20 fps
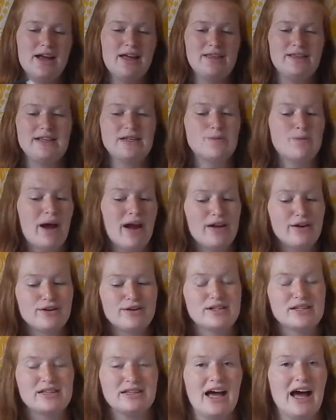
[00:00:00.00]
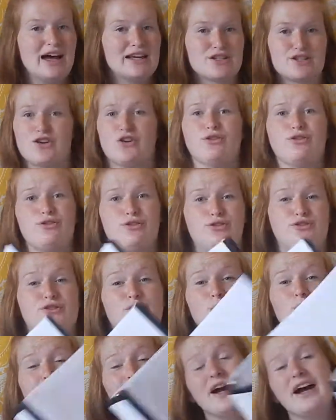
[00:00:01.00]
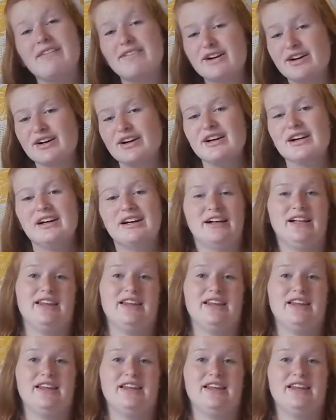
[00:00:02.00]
These binders last forever.